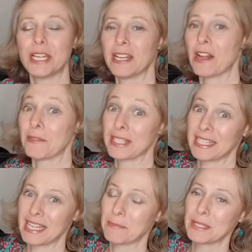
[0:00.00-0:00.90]
it obviously
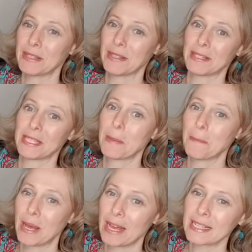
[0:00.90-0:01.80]
comes in this box.